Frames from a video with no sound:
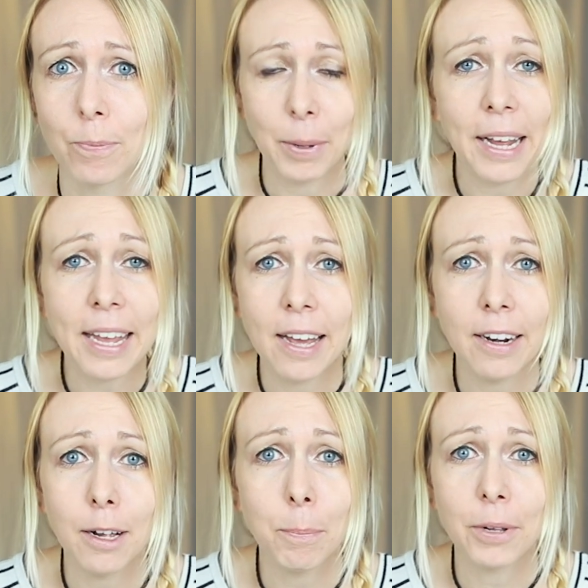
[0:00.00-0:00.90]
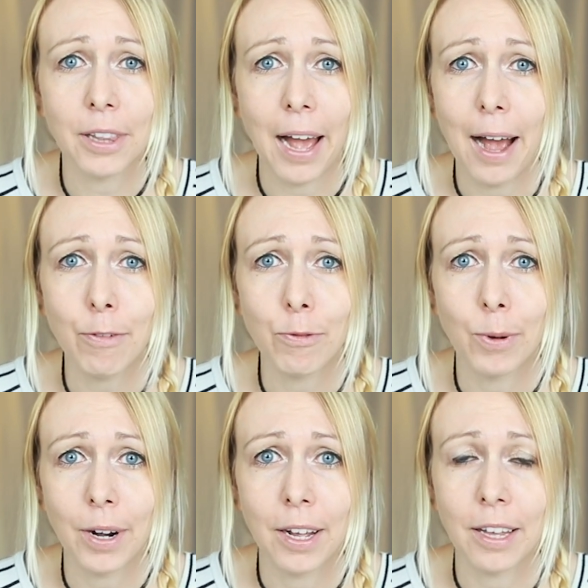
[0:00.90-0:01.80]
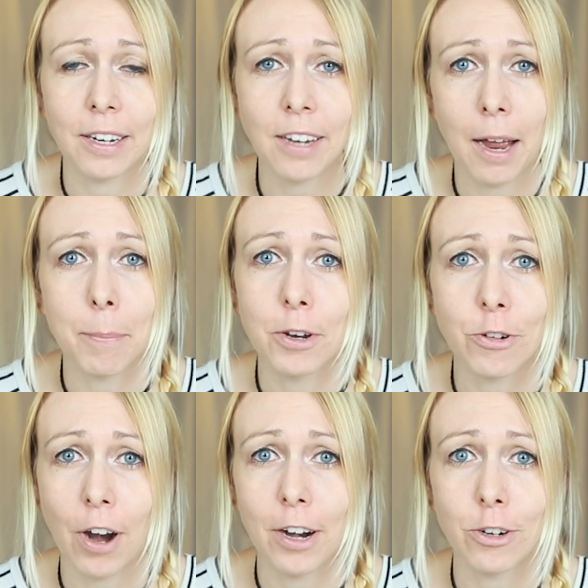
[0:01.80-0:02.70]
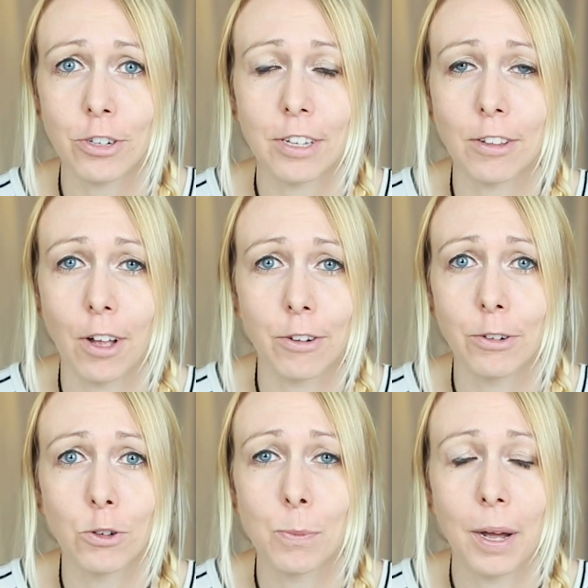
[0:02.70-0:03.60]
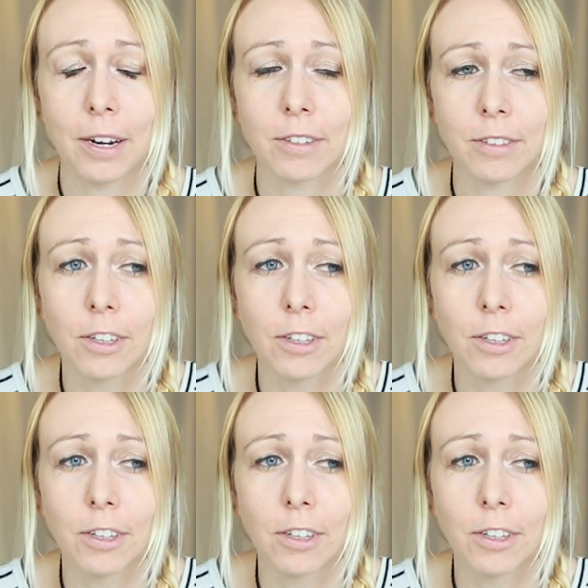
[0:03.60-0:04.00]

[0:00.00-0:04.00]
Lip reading: But I can't help but laugh when I type in dryer sheets laundry room and